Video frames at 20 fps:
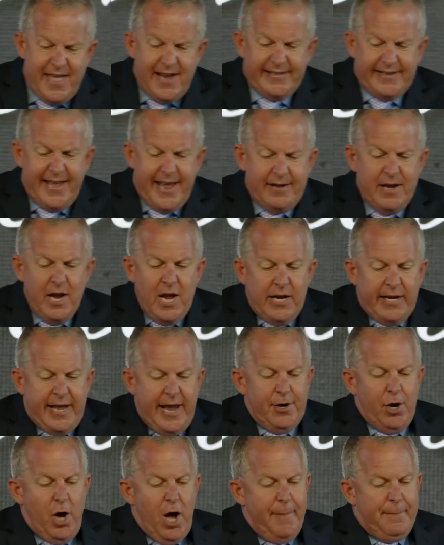that
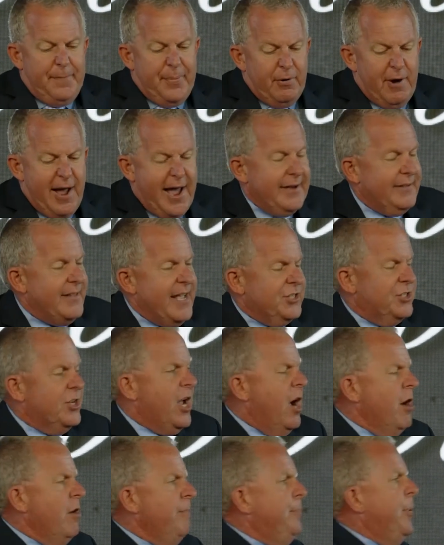can operate. There's
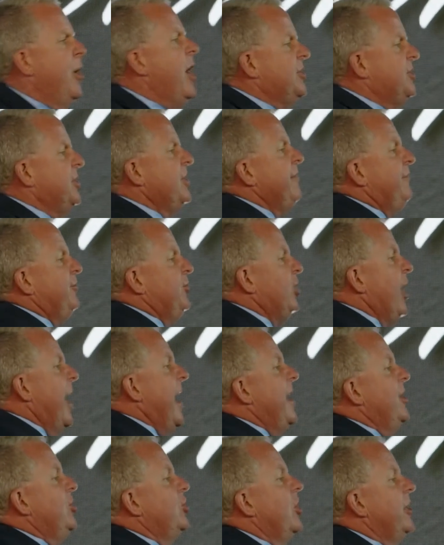no positive
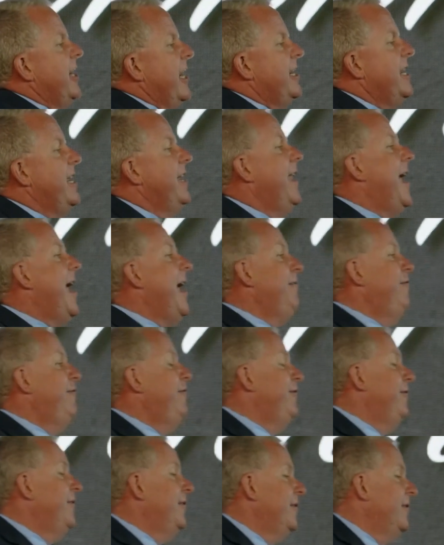change on any
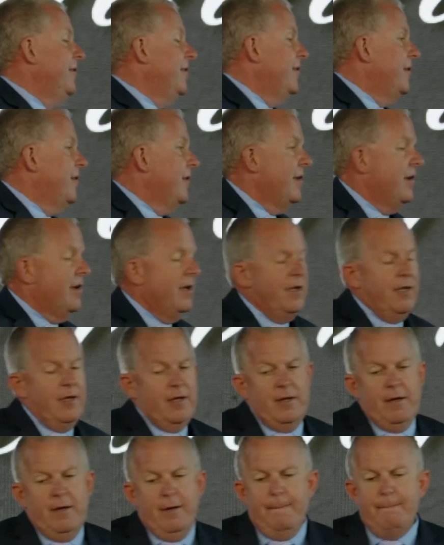life.
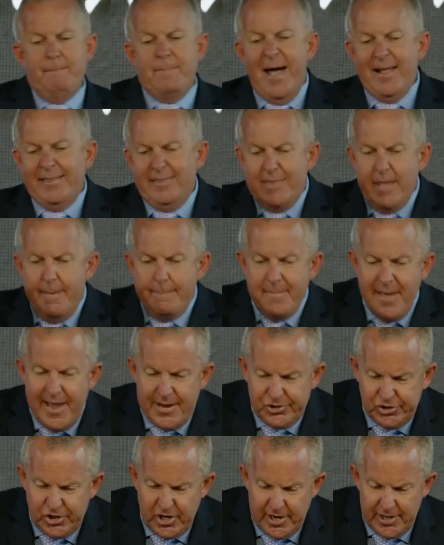But the
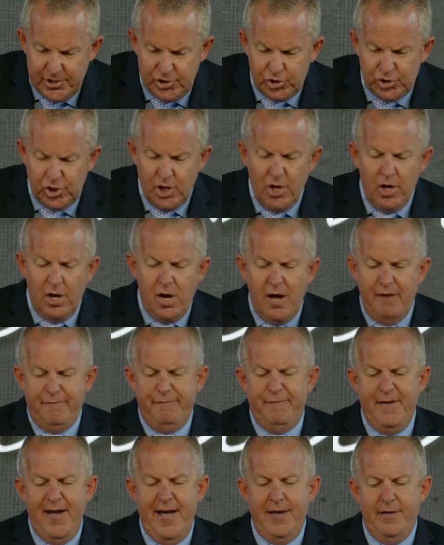message
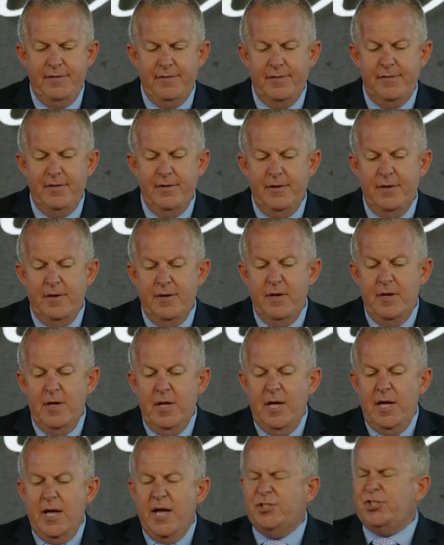of faith.
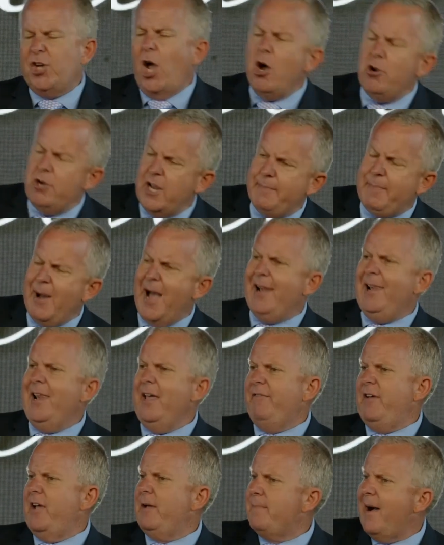It's only by
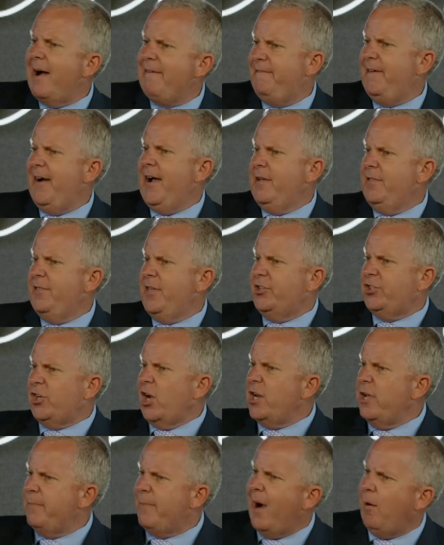living by faith. It's
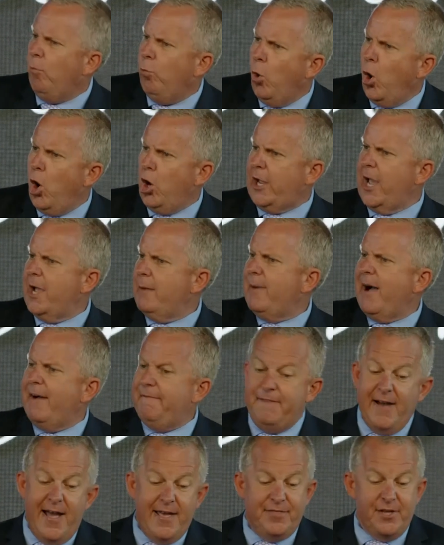only by walking by
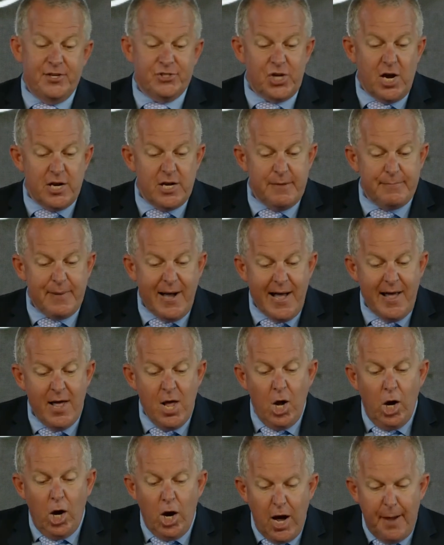faith. It's only by
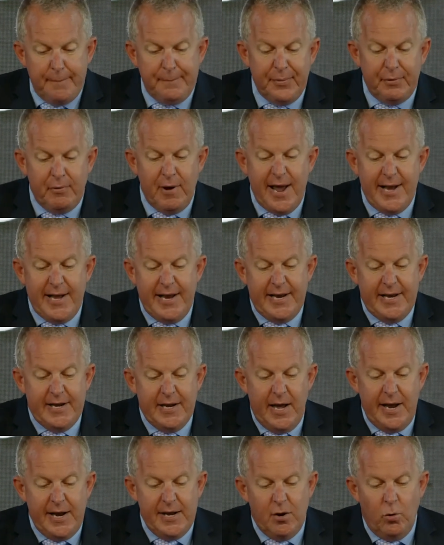operating in
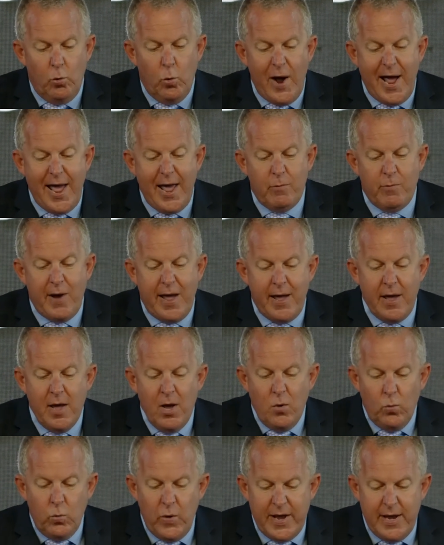a way where
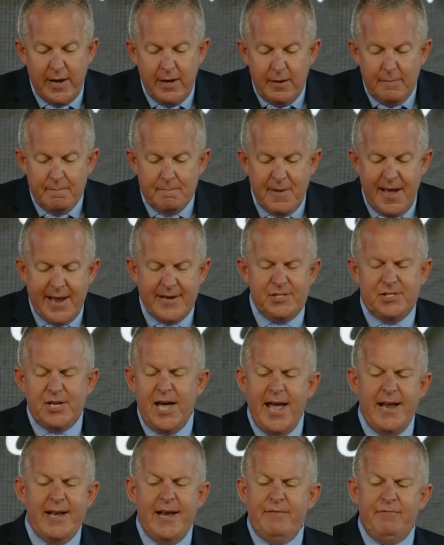we
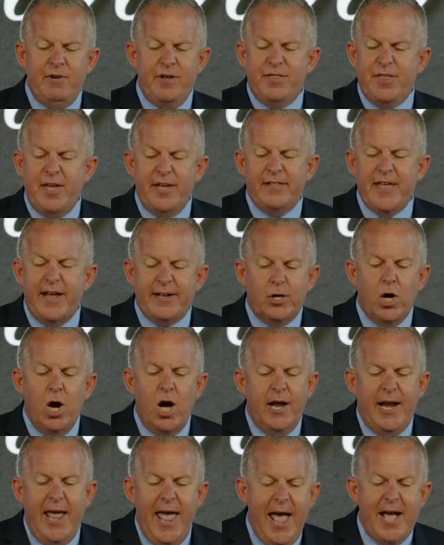maintain everything that
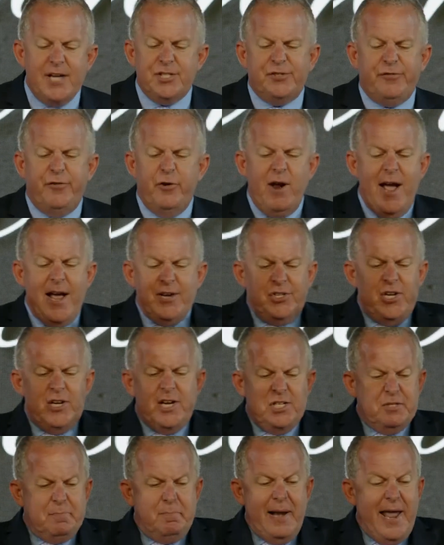God has for us and
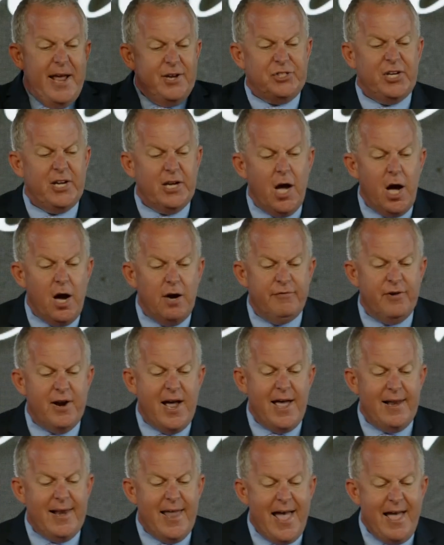His blessing over
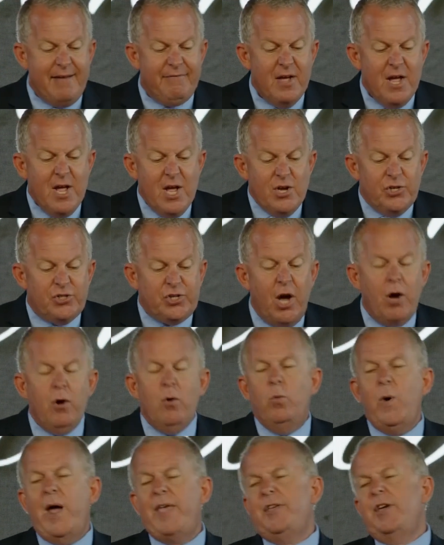our life. So
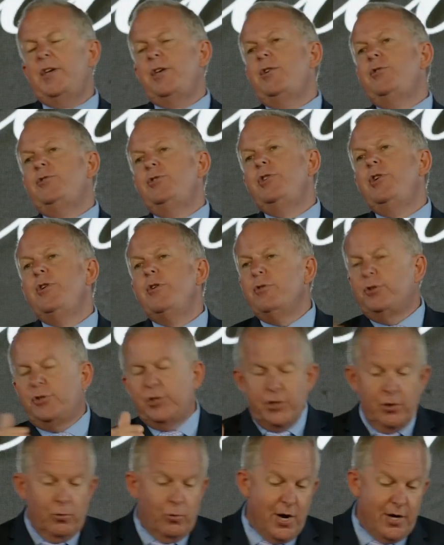whether you're new
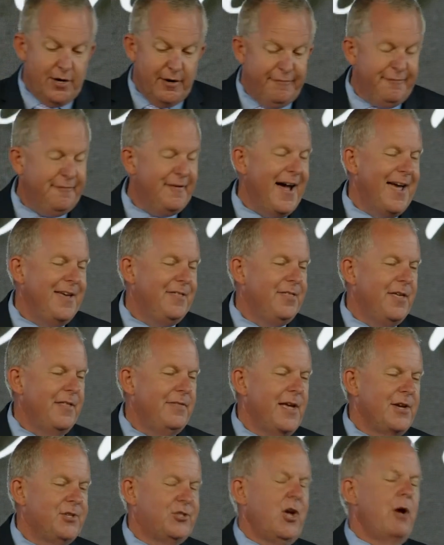to the word of faith,
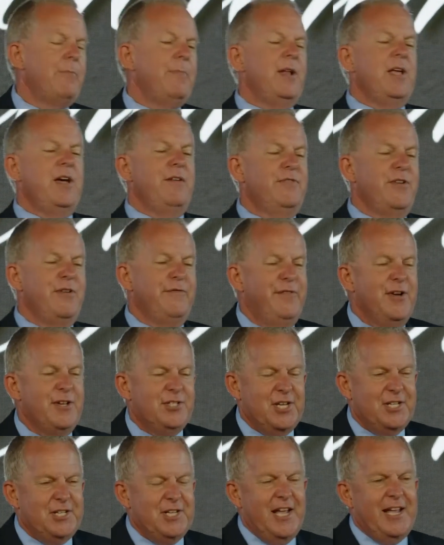and there's so many of you
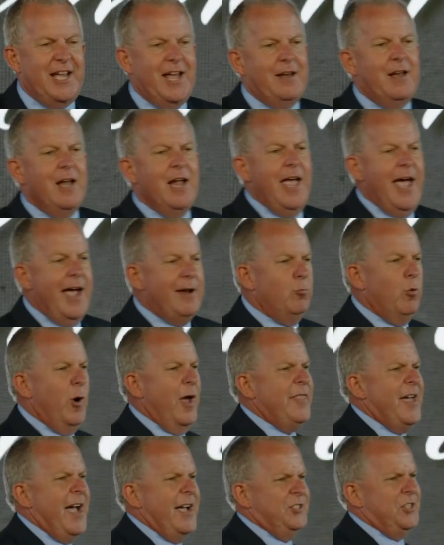visiting and
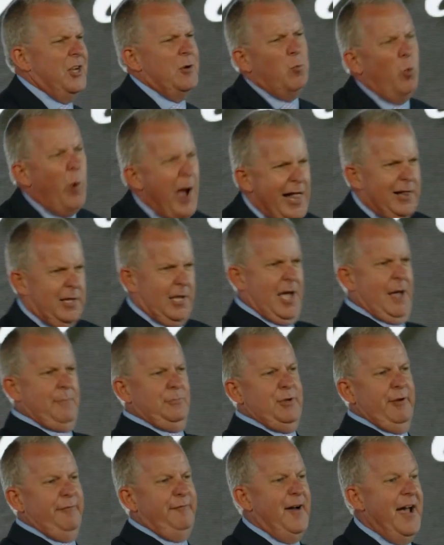with us, and welcome
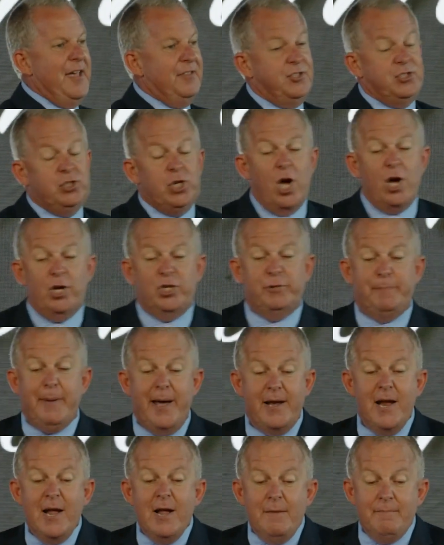to Faith Church,
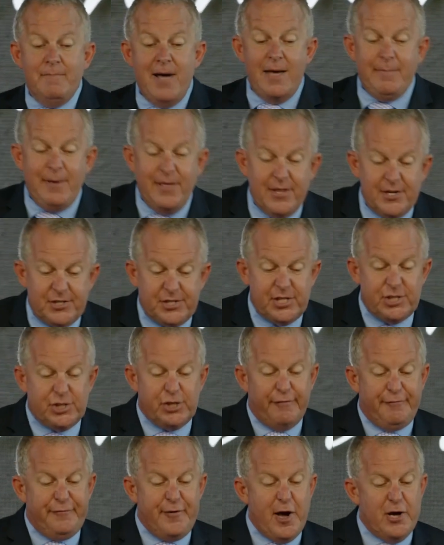but maybe this is
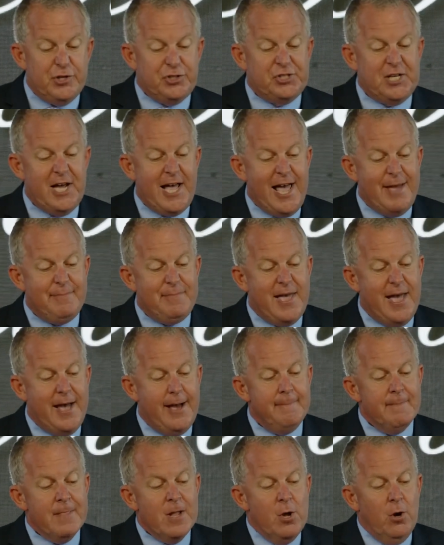your first time
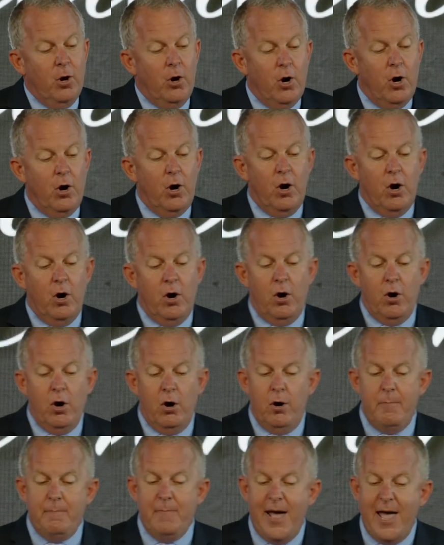here,
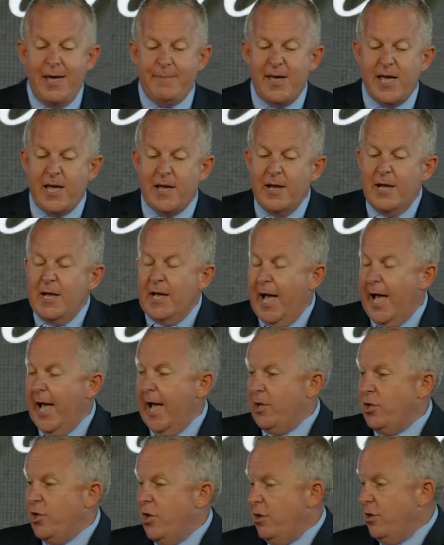or maybe
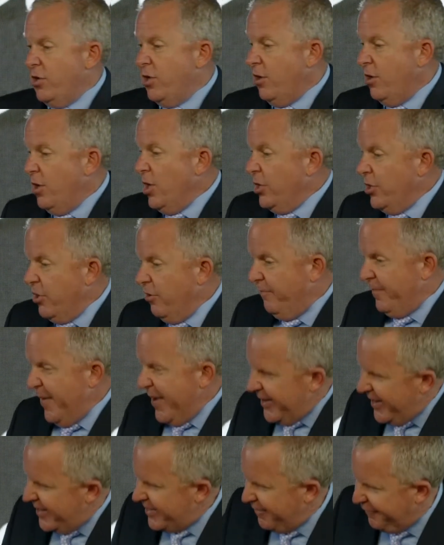you've
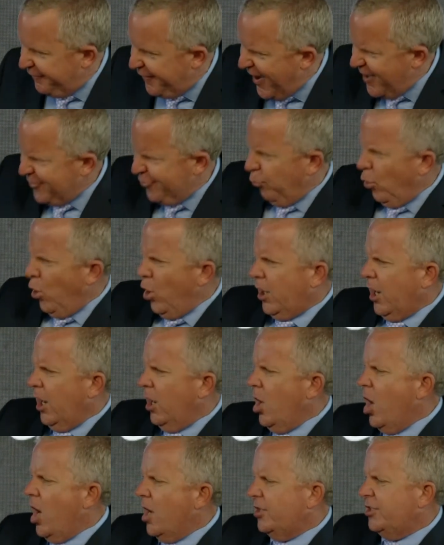been in the faith walk a
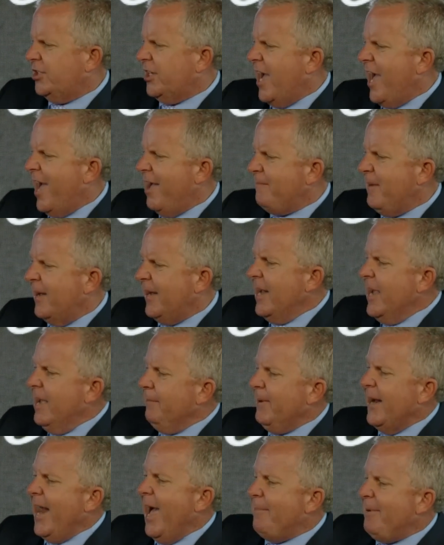long time,
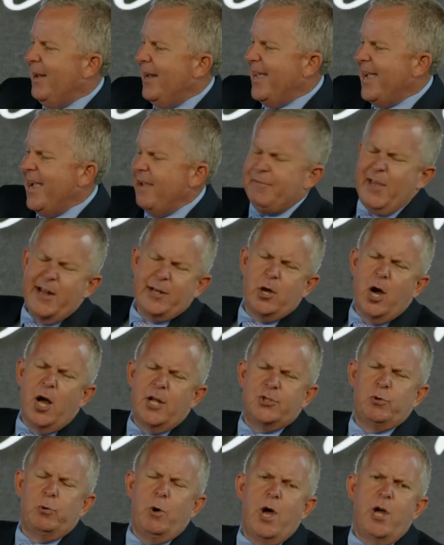but I believe that
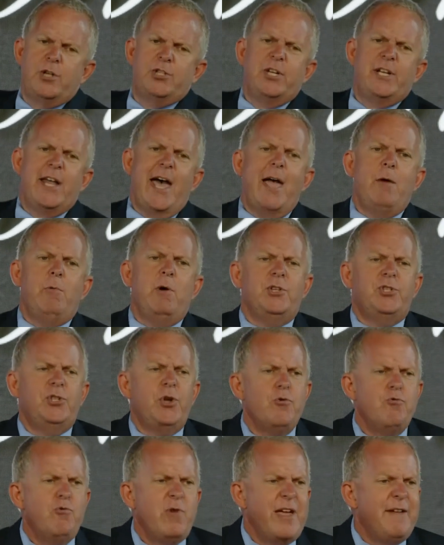God's word today wants
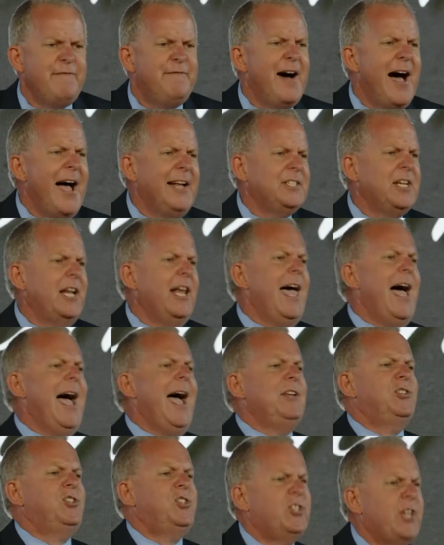to
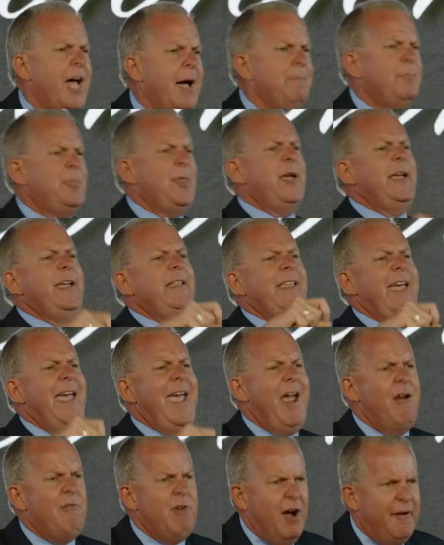revitalize something in the
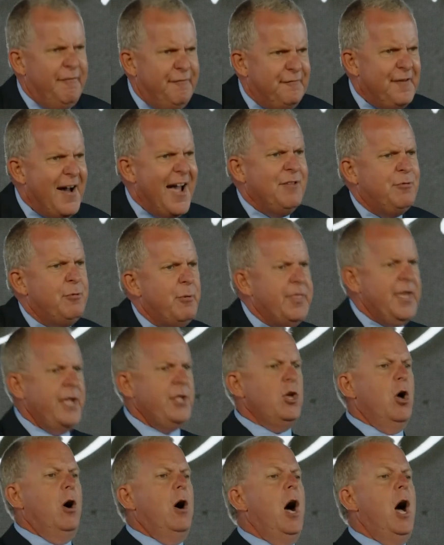area of faith
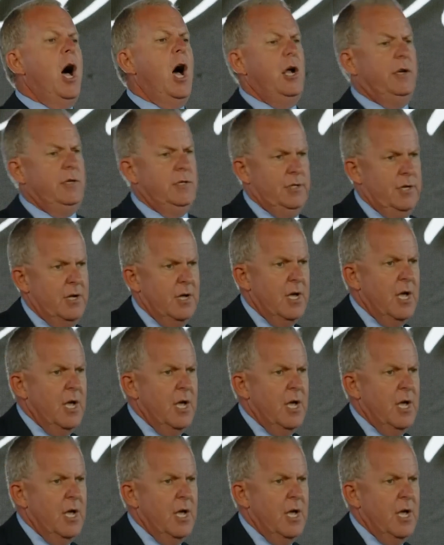within your heart.